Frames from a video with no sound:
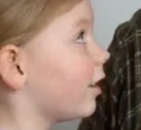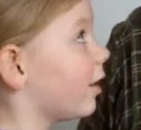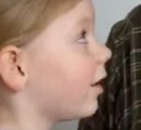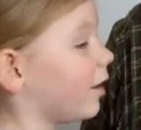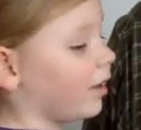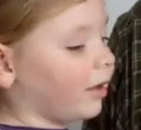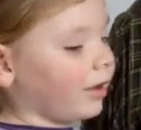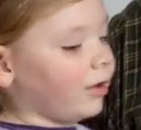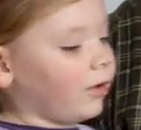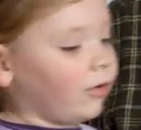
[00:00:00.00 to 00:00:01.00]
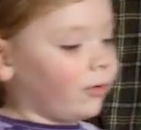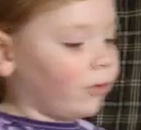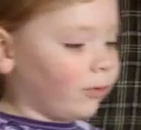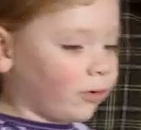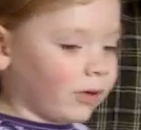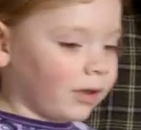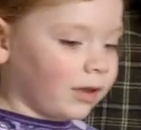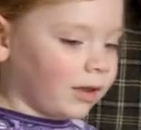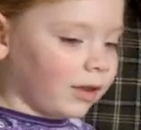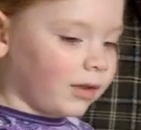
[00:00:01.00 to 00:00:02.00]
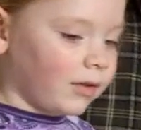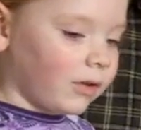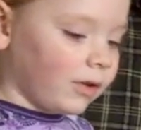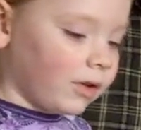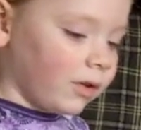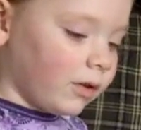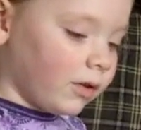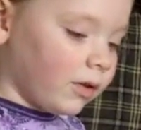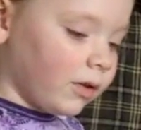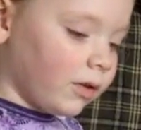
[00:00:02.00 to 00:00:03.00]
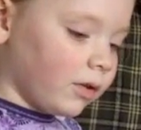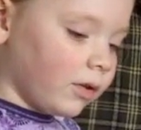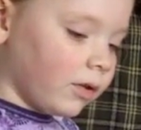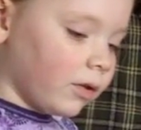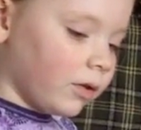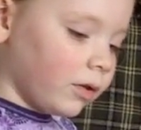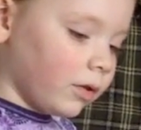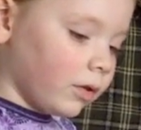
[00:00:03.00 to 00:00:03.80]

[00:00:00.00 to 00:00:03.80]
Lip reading: The person shown says nothing.